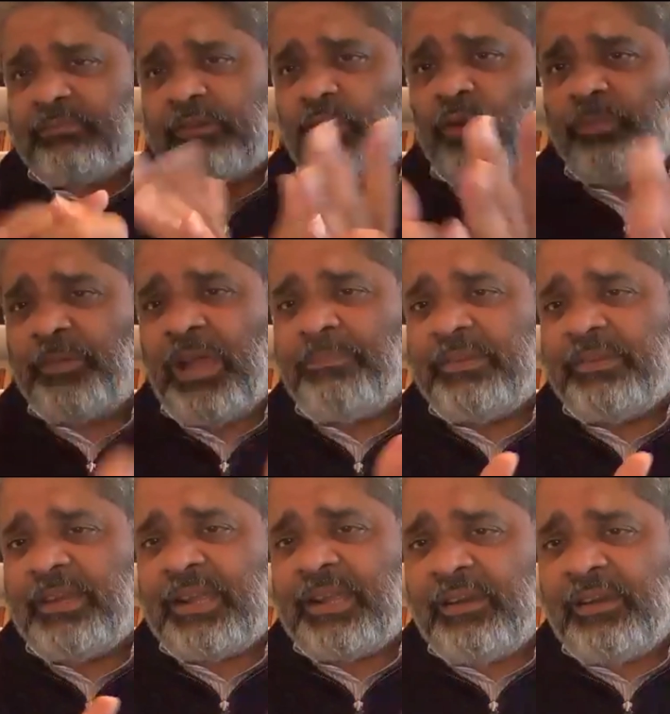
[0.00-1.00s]
you know, governments
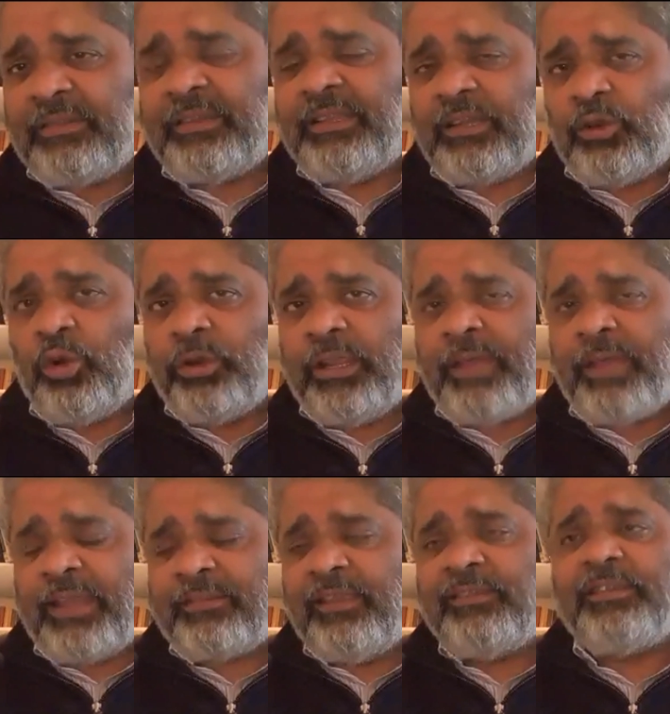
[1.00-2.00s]
that can't see that hoarding vaccines